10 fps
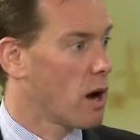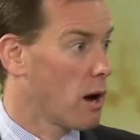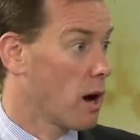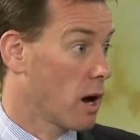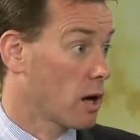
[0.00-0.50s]
a
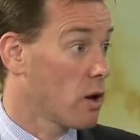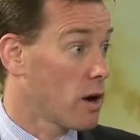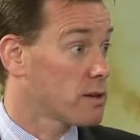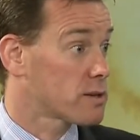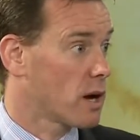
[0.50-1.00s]
corporate,
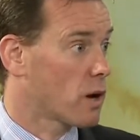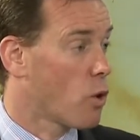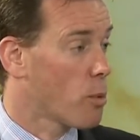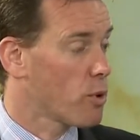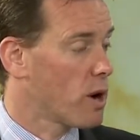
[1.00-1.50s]
and you've got a
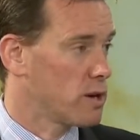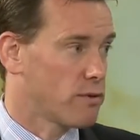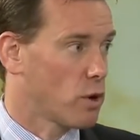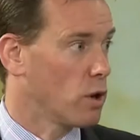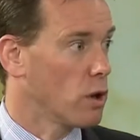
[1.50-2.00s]
loan out to
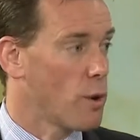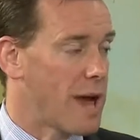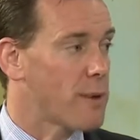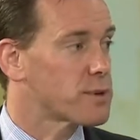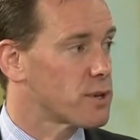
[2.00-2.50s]
them,
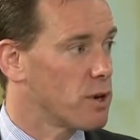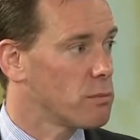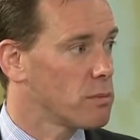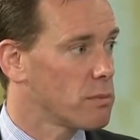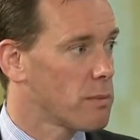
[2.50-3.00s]
then
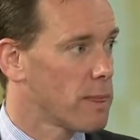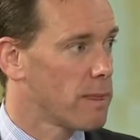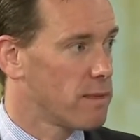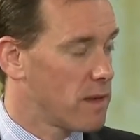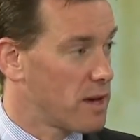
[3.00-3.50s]
that's just
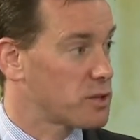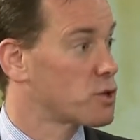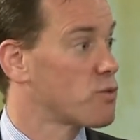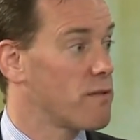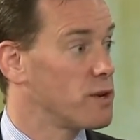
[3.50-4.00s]
revenue coming in.